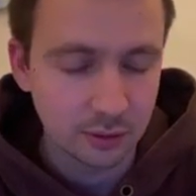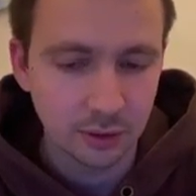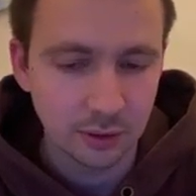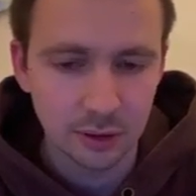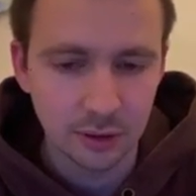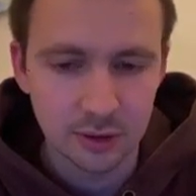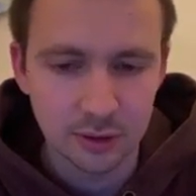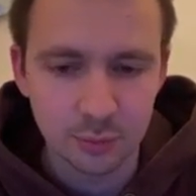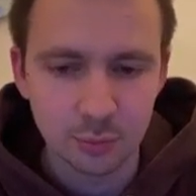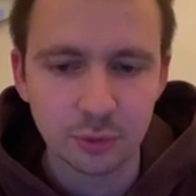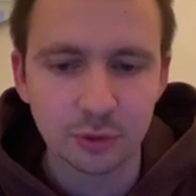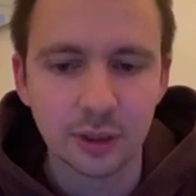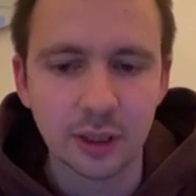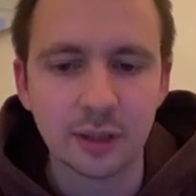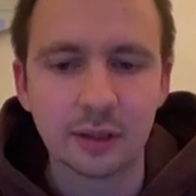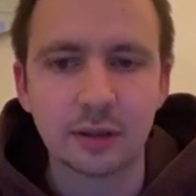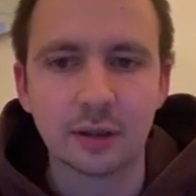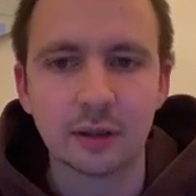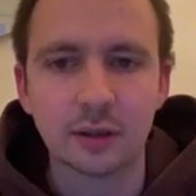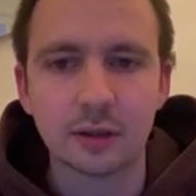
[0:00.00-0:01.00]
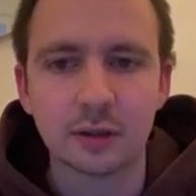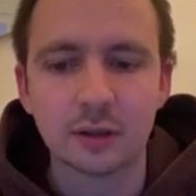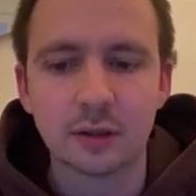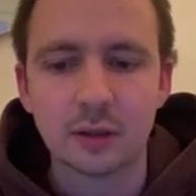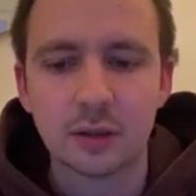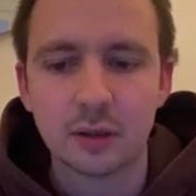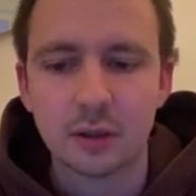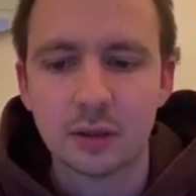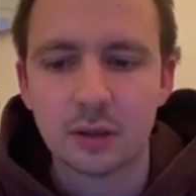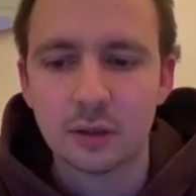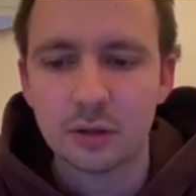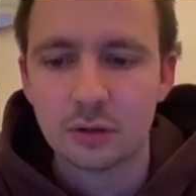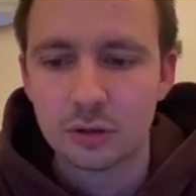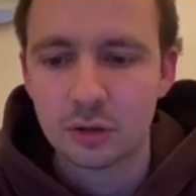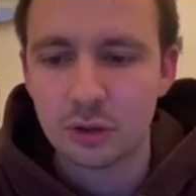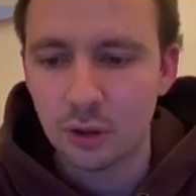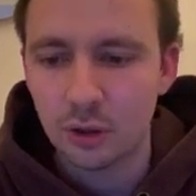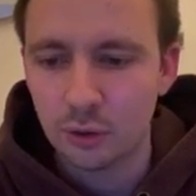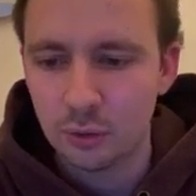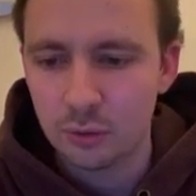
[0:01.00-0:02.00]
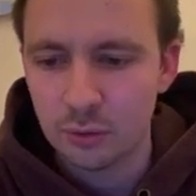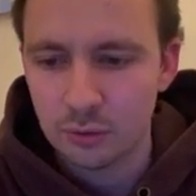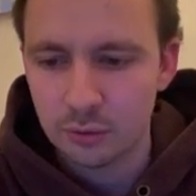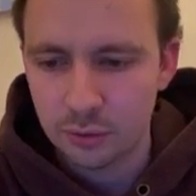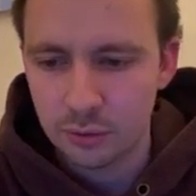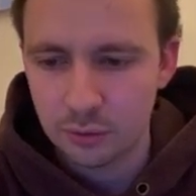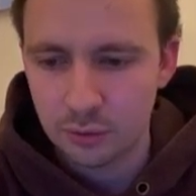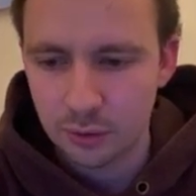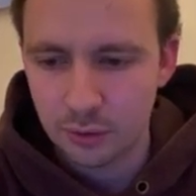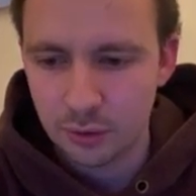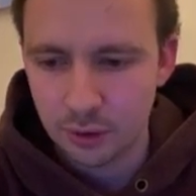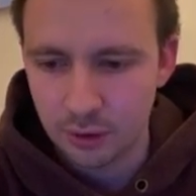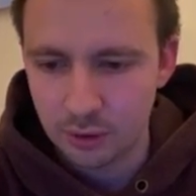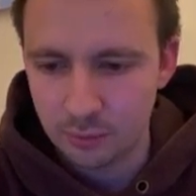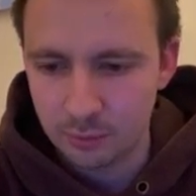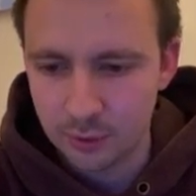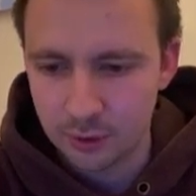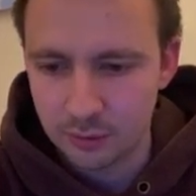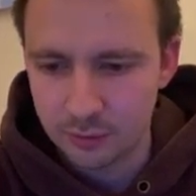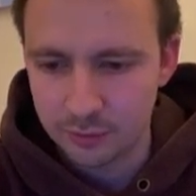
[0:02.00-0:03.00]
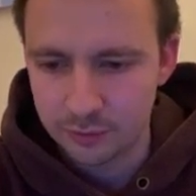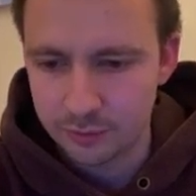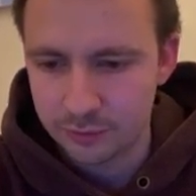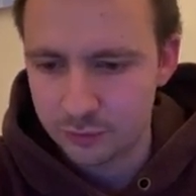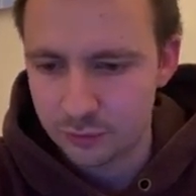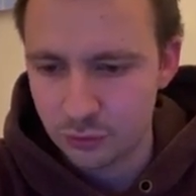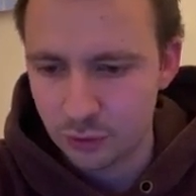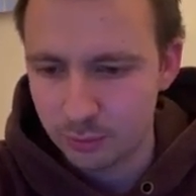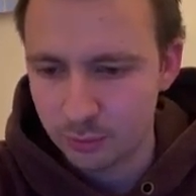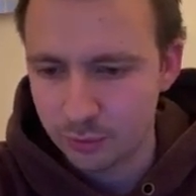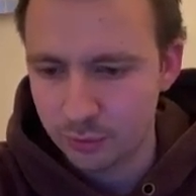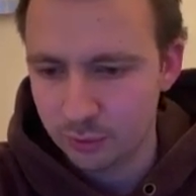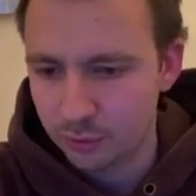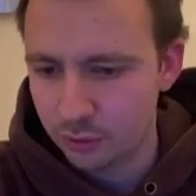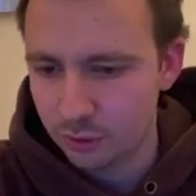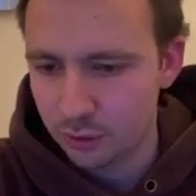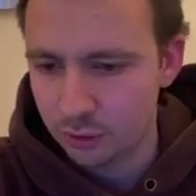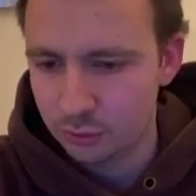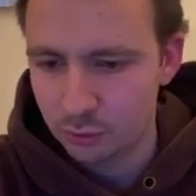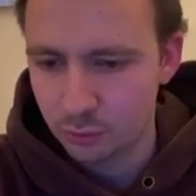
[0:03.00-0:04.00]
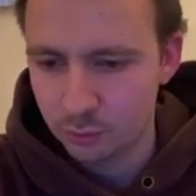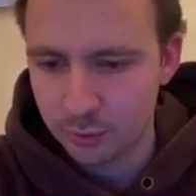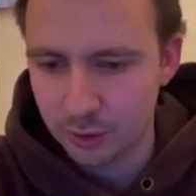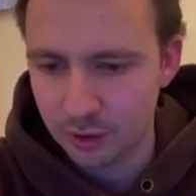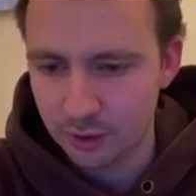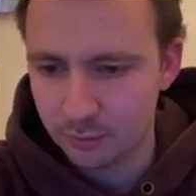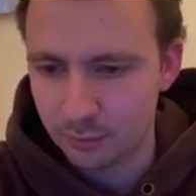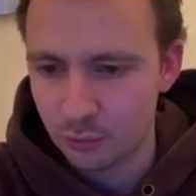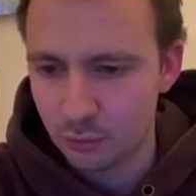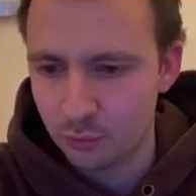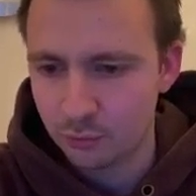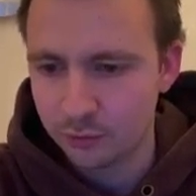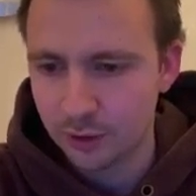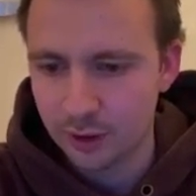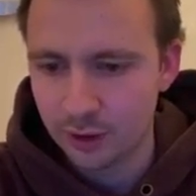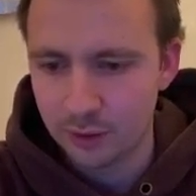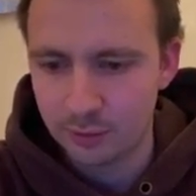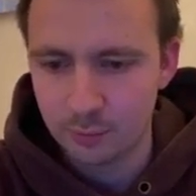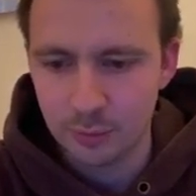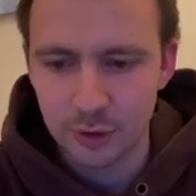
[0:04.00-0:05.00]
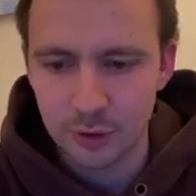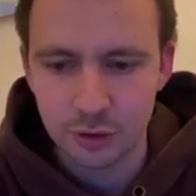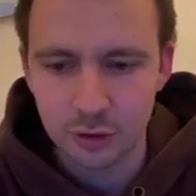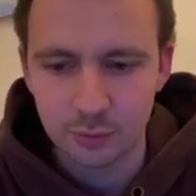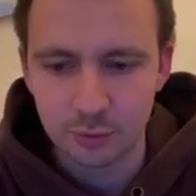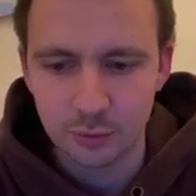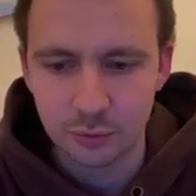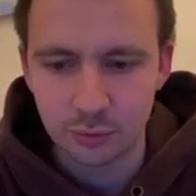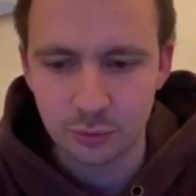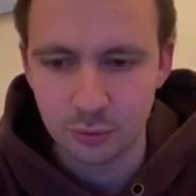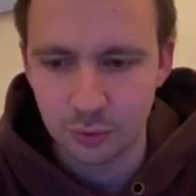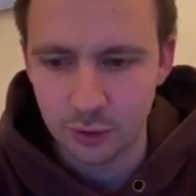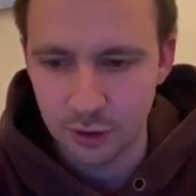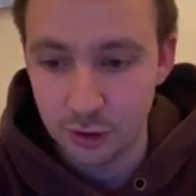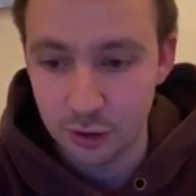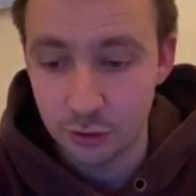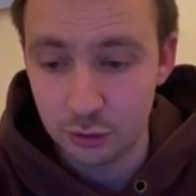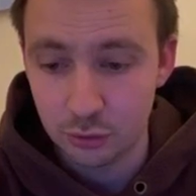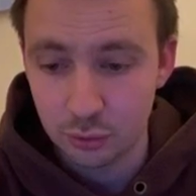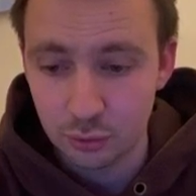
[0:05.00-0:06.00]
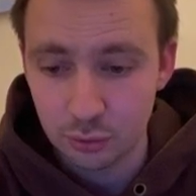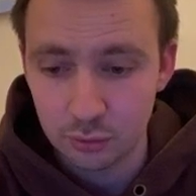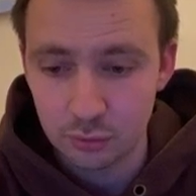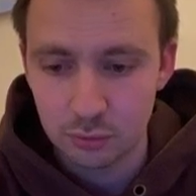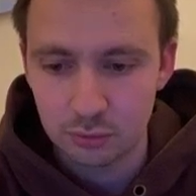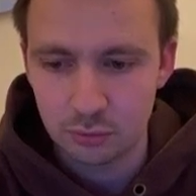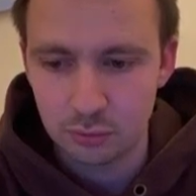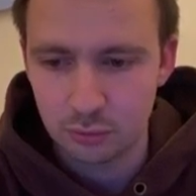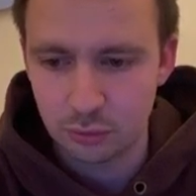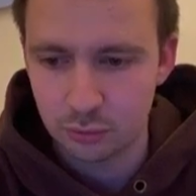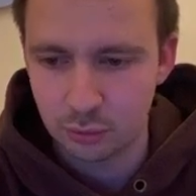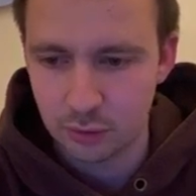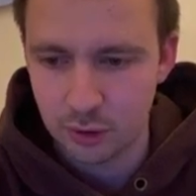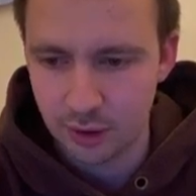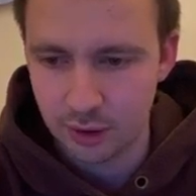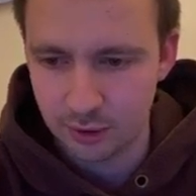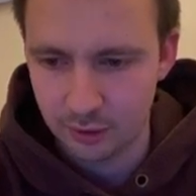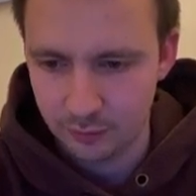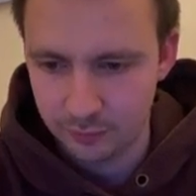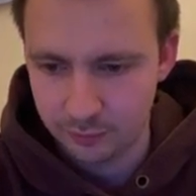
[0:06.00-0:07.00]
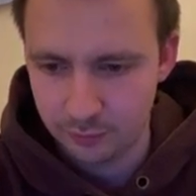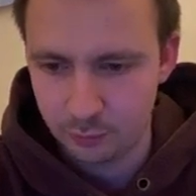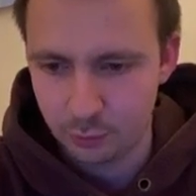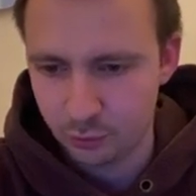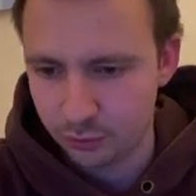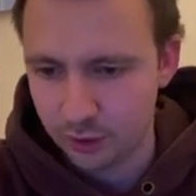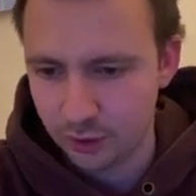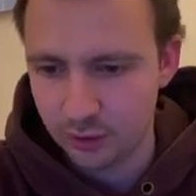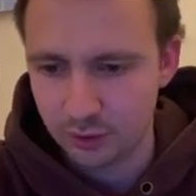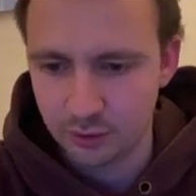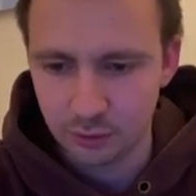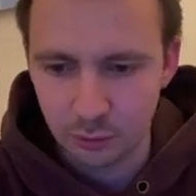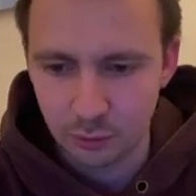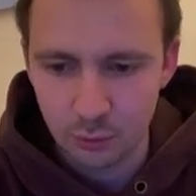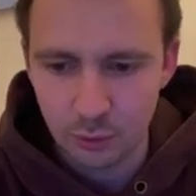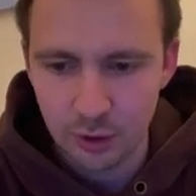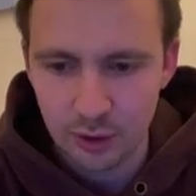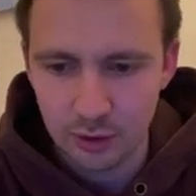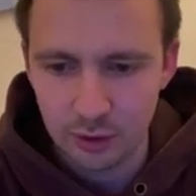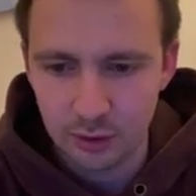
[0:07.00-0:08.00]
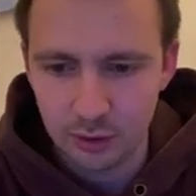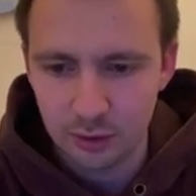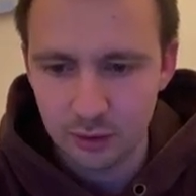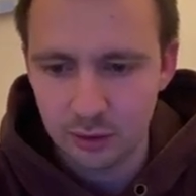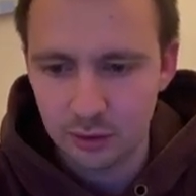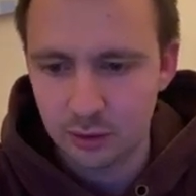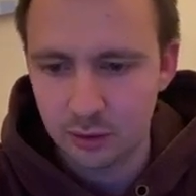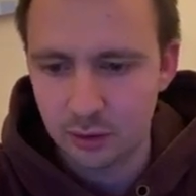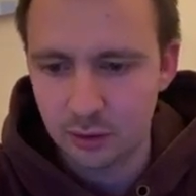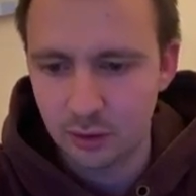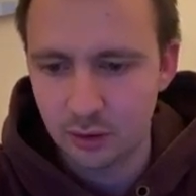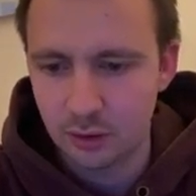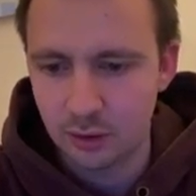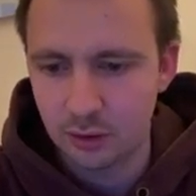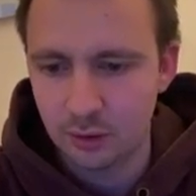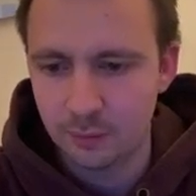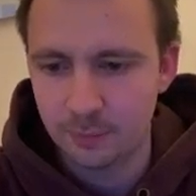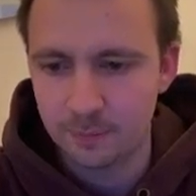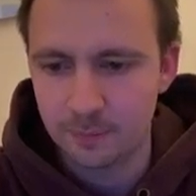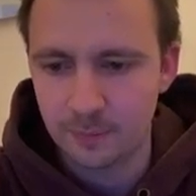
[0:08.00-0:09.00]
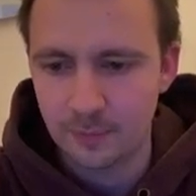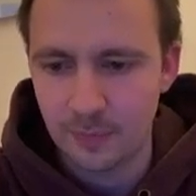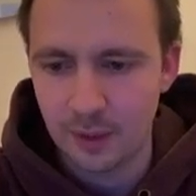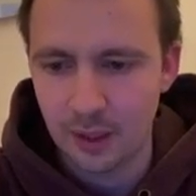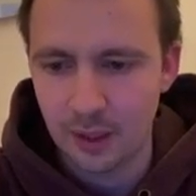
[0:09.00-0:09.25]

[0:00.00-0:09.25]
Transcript: is protecting it. So you're in a bit of trouble. You need to play a move like bishop to e2 to kind of protect the queen and